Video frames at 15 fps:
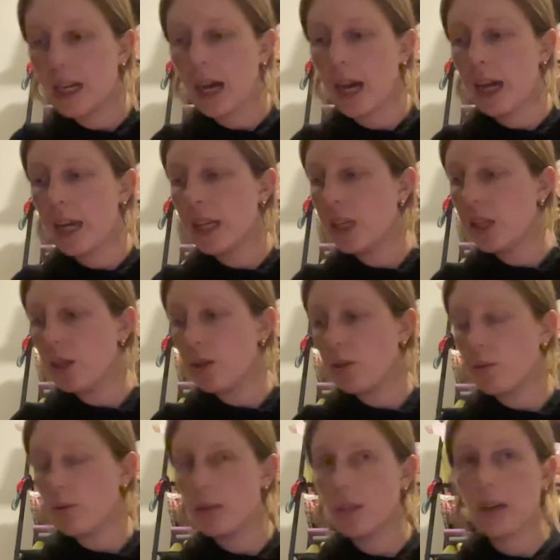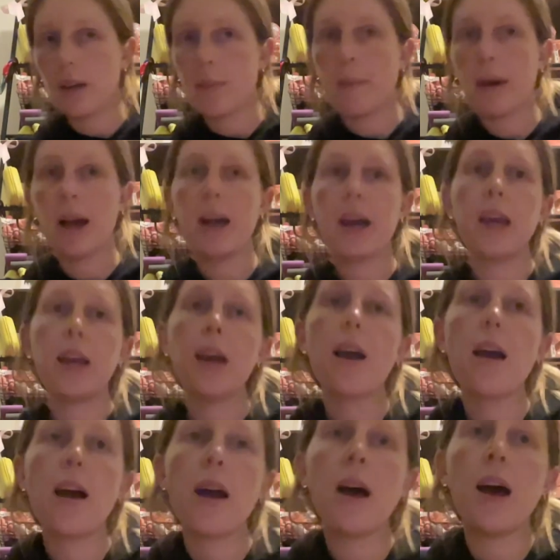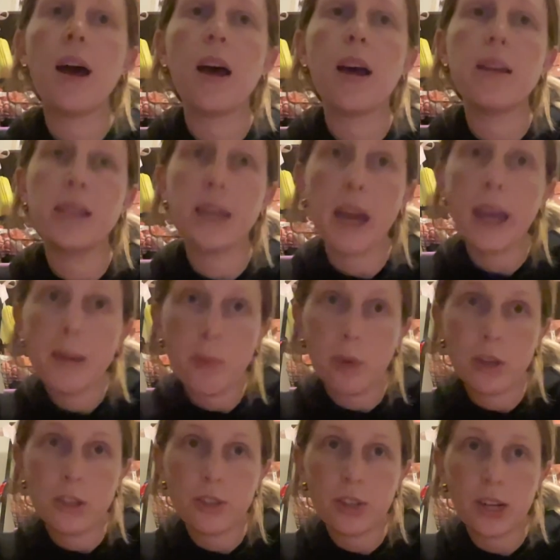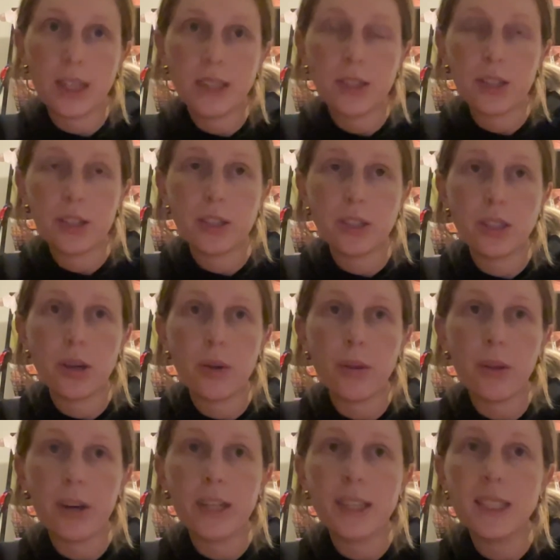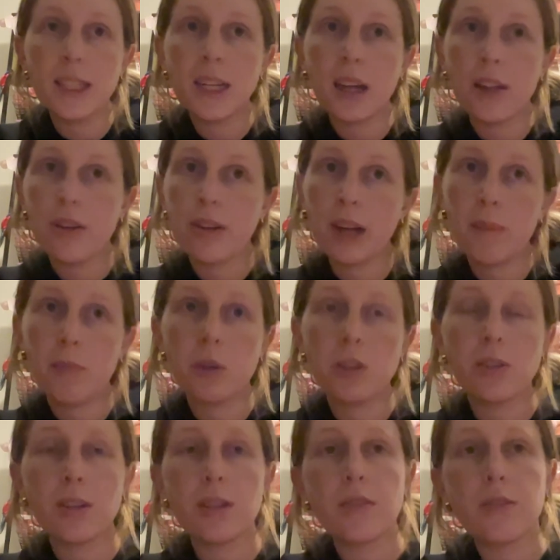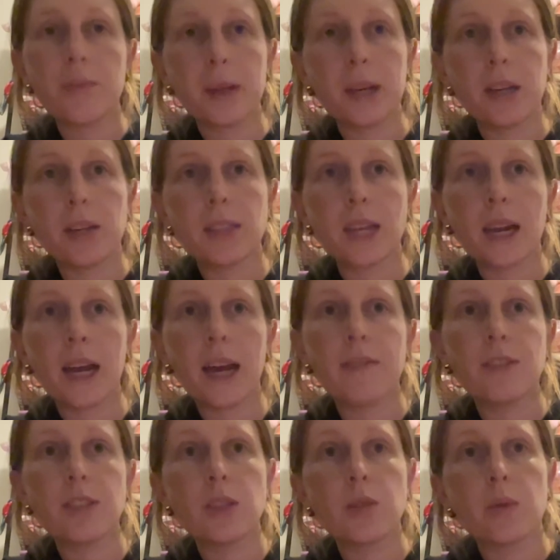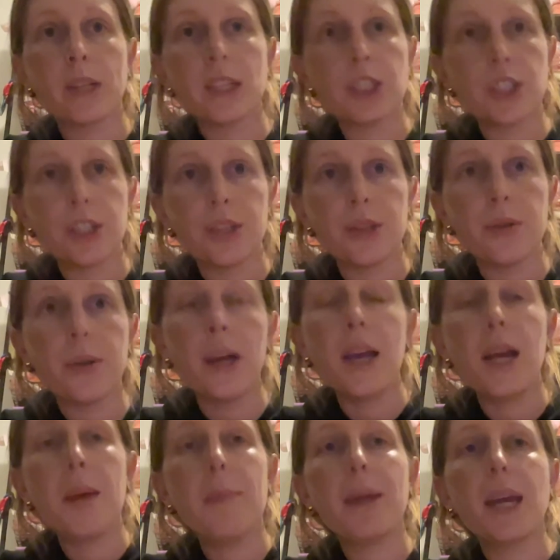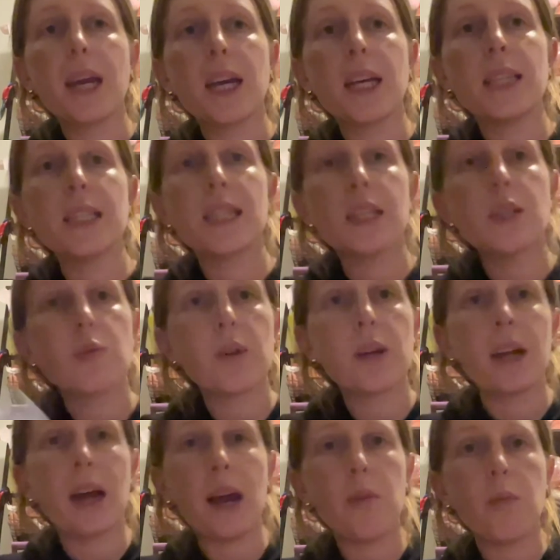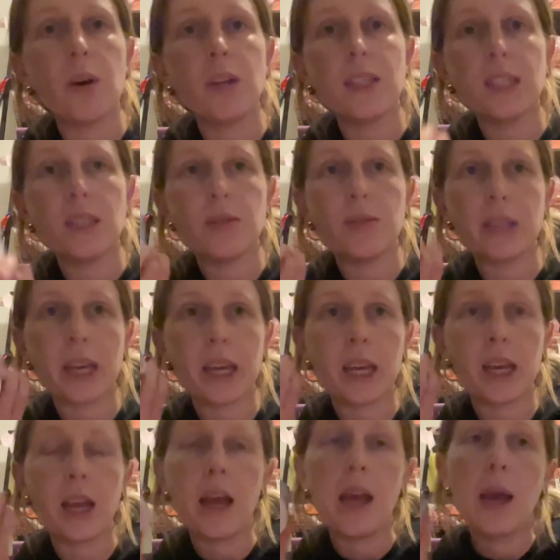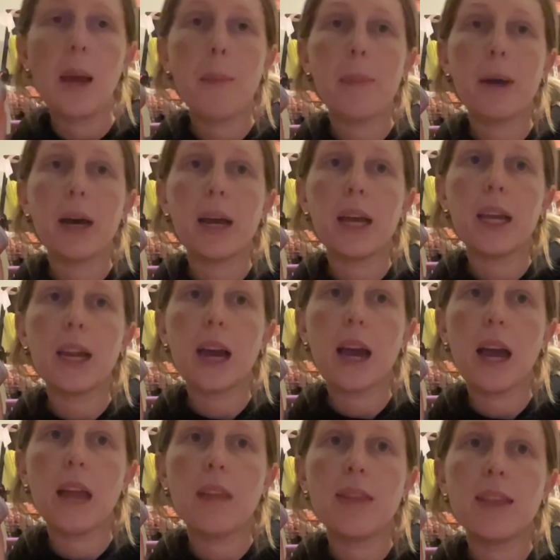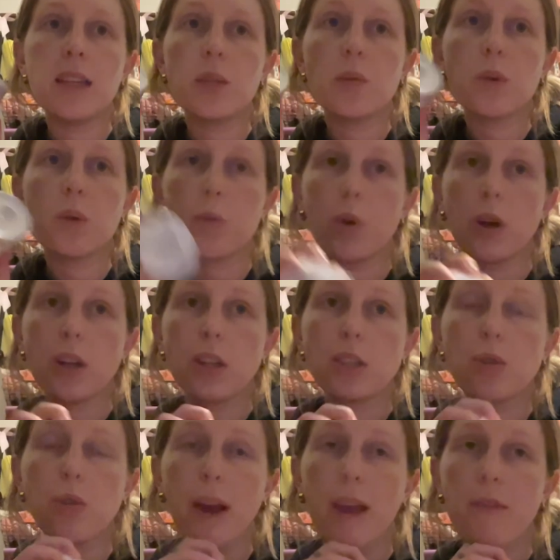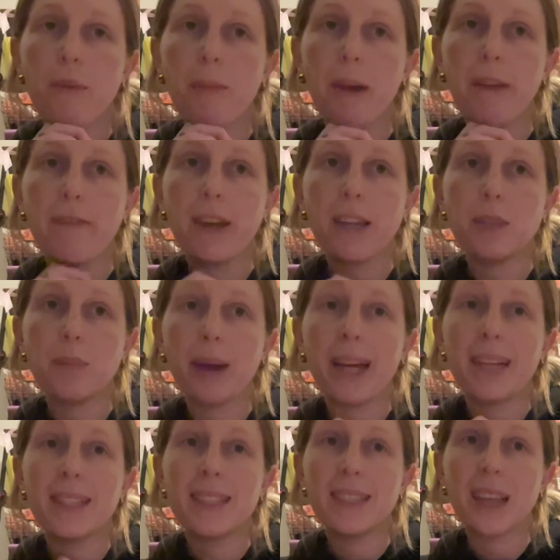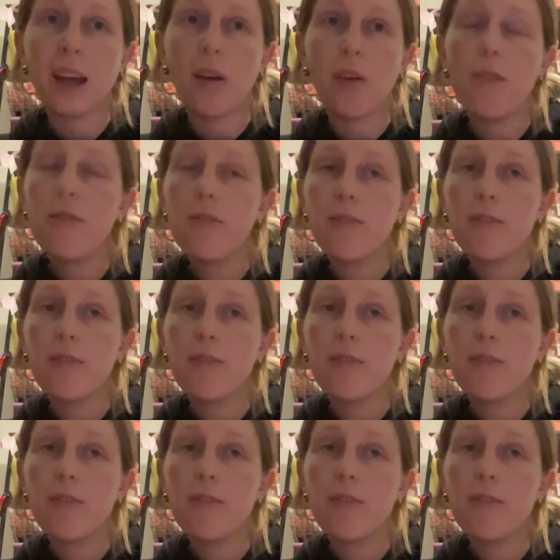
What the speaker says: I use my night moisturizer. So there is another night moisturizer from Kiehl's that I have to switch to because this one I was using, but this one worked great for my face by itself